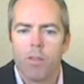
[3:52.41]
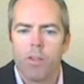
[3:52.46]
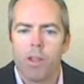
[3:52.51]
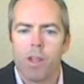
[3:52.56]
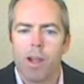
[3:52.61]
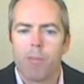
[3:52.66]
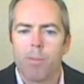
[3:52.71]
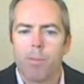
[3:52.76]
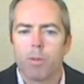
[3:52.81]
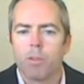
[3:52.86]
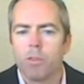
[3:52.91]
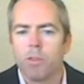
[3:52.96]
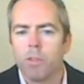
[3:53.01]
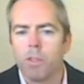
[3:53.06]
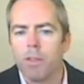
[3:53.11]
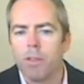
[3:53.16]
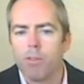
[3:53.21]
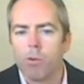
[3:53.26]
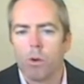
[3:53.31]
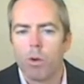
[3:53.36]
the
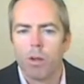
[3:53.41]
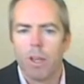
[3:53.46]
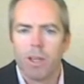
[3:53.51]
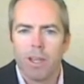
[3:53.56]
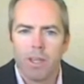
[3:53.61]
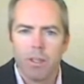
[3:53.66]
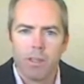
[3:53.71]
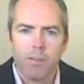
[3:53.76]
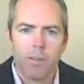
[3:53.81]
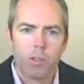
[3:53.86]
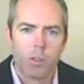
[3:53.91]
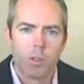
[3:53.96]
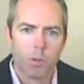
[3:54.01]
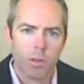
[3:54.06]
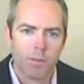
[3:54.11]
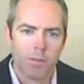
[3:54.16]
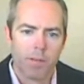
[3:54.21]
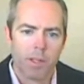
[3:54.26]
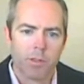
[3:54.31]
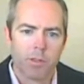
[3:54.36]
opportunity for
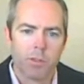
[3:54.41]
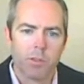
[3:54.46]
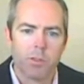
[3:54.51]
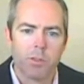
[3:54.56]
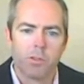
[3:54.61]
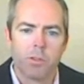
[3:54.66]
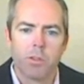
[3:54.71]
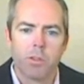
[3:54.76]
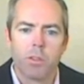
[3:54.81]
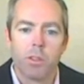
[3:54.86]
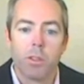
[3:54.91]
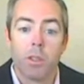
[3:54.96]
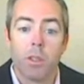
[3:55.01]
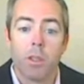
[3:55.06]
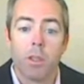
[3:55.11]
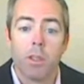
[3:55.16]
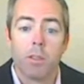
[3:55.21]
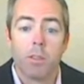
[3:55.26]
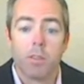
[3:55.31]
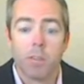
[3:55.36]
individual investors
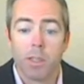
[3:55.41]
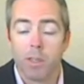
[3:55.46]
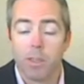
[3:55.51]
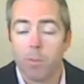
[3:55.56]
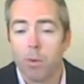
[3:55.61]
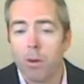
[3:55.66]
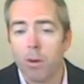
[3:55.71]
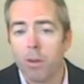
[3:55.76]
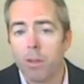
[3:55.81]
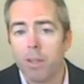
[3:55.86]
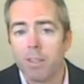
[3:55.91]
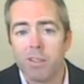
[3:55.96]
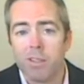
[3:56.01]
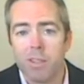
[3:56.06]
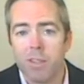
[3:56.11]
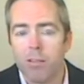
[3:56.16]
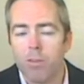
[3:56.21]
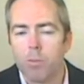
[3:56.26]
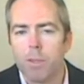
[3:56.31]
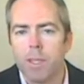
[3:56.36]
to take part
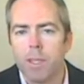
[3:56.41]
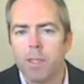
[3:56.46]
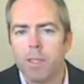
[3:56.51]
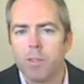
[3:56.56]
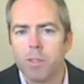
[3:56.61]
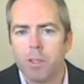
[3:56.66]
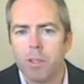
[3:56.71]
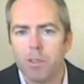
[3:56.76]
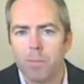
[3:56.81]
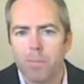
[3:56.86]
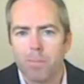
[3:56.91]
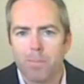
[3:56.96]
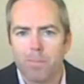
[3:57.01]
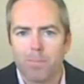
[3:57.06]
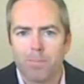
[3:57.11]
has never been easier.